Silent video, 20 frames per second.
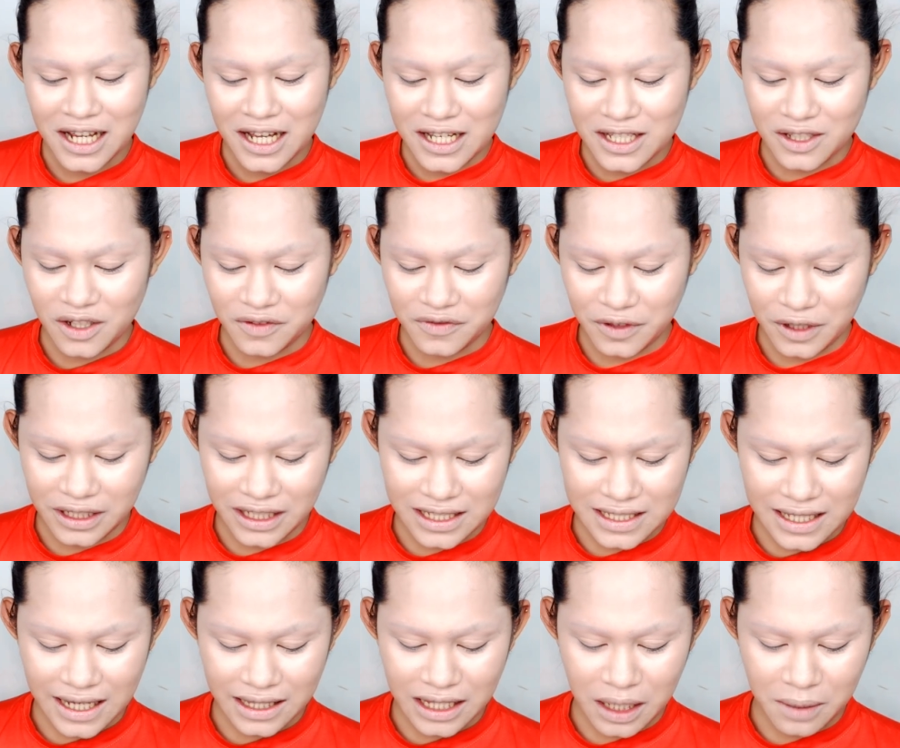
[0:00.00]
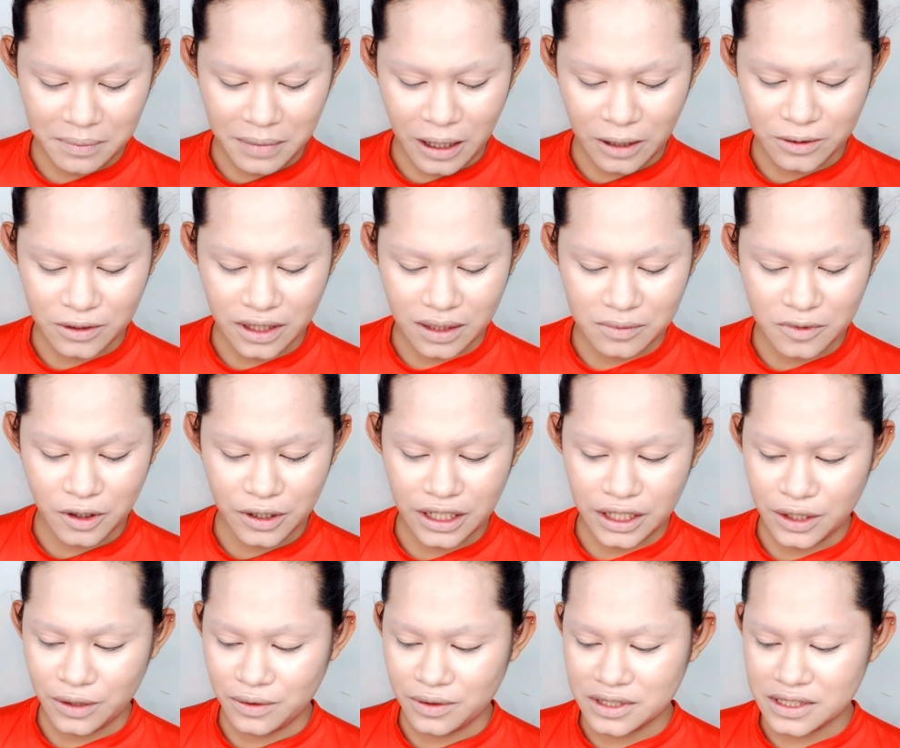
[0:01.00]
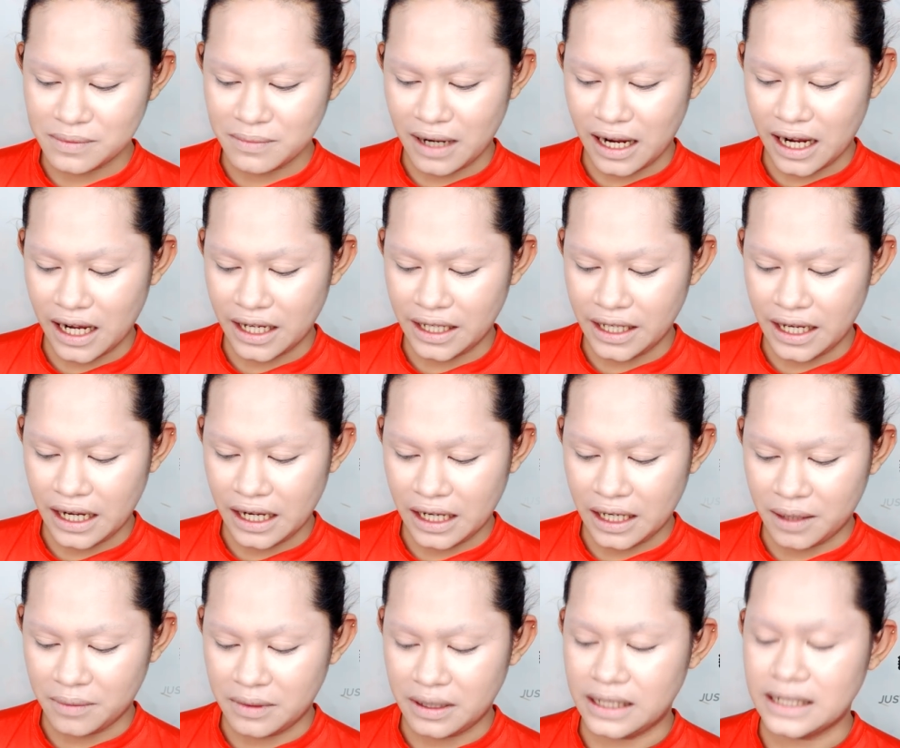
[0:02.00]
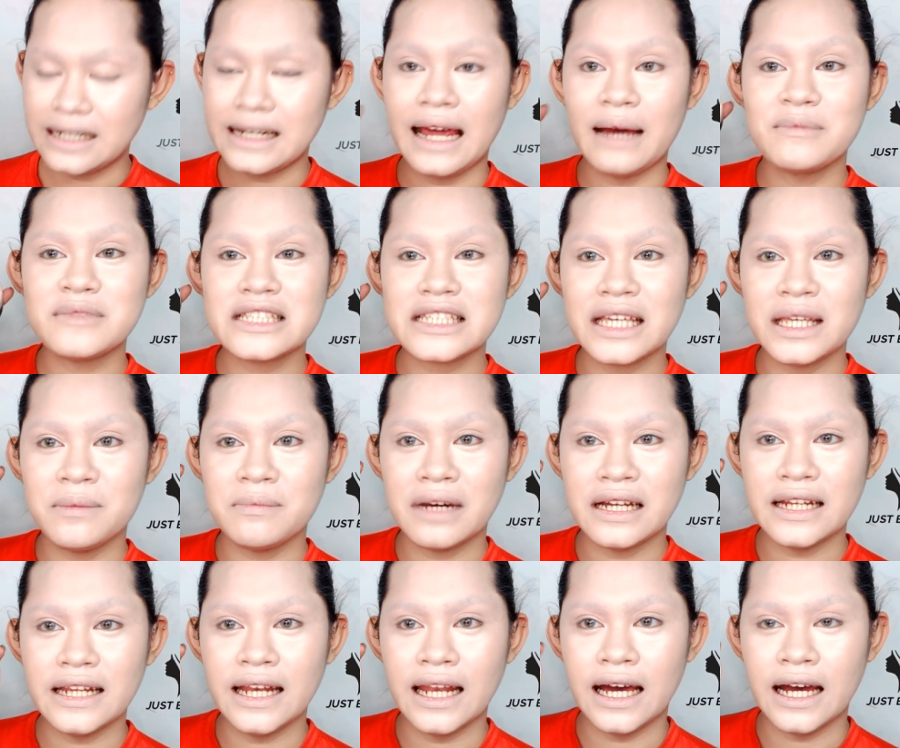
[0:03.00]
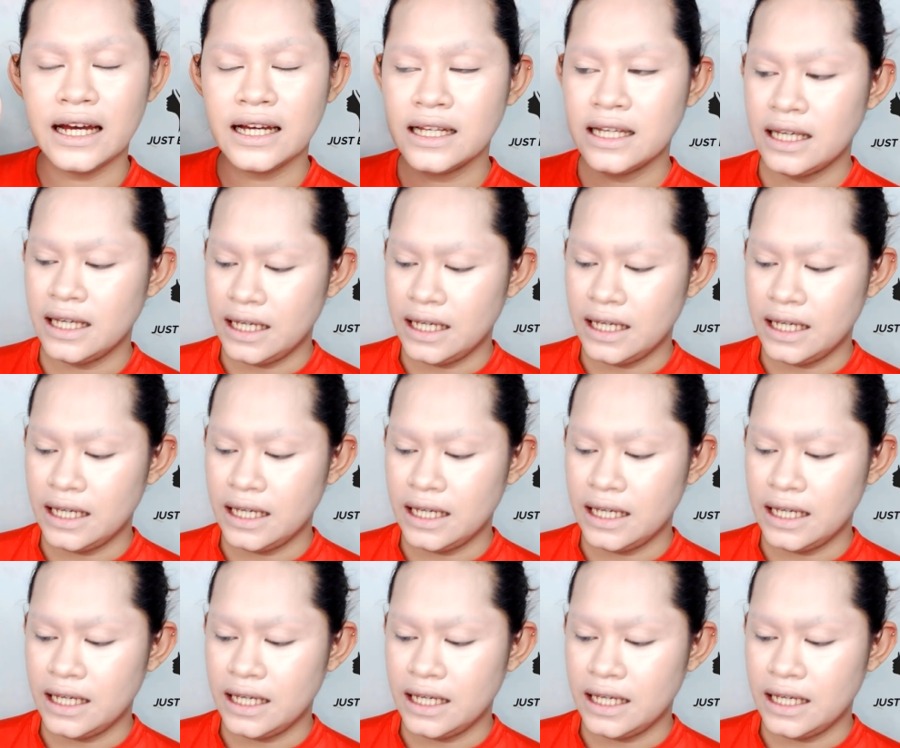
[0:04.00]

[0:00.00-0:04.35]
So for the setting powder, I'm gonna use my Glam Skin Manila.